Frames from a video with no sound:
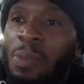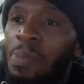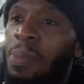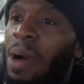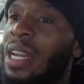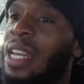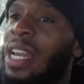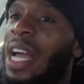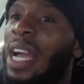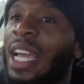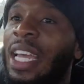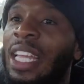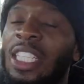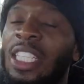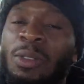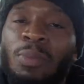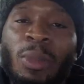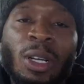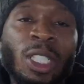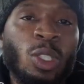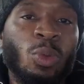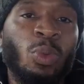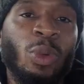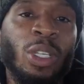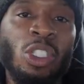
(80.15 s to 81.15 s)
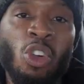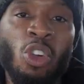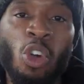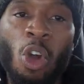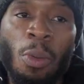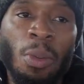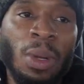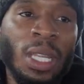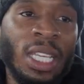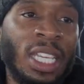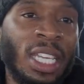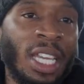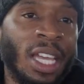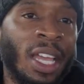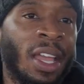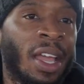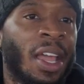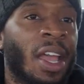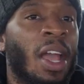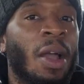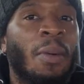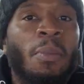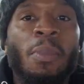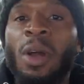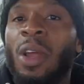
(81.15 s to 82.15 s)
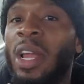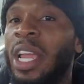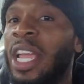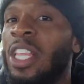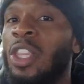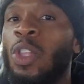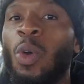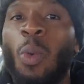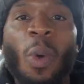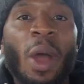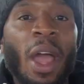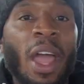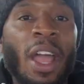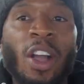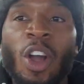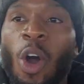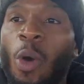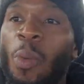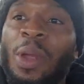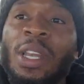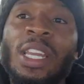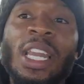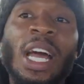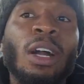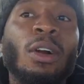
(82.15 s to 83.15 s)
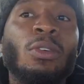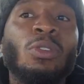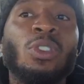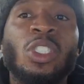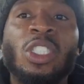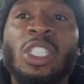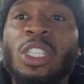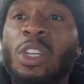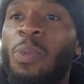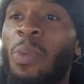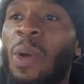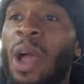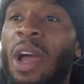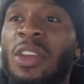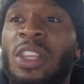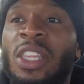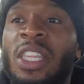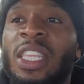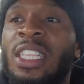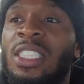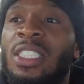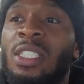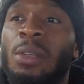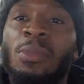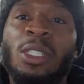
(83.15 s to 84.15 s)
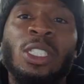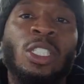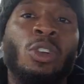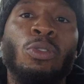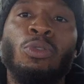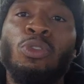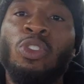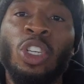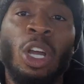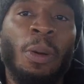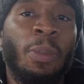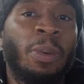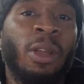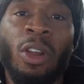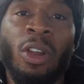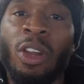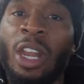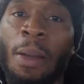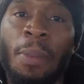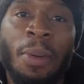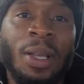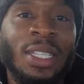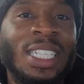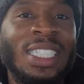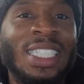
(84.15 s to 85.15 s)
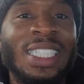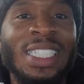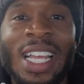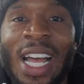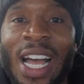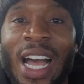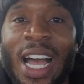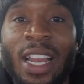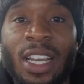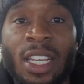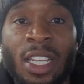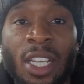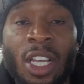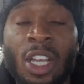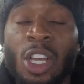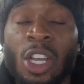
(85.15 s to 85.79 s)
We might not get as much as we normally get, but either way go, we're not gonna sit around and think something's gonna jump in our life, because it's not.